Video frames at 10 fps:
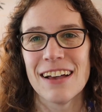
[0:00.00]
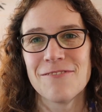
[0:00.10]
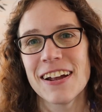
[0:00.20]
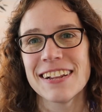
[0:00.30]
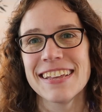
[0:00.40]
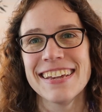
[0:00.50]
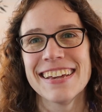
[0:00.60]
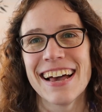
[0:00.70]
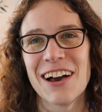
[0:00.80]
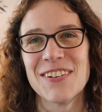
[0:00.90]

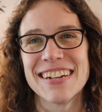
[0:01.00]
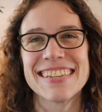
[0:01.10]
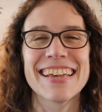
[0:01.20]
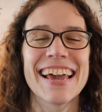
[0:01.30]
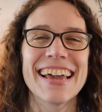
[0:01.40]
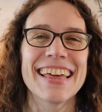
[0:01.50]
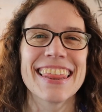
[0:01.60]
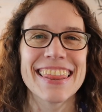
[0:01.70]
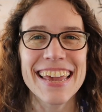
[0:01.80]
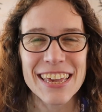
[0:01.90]
Finally, I want to say
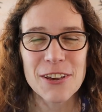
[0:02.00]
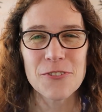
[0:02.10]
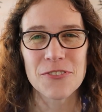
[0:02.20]
thank you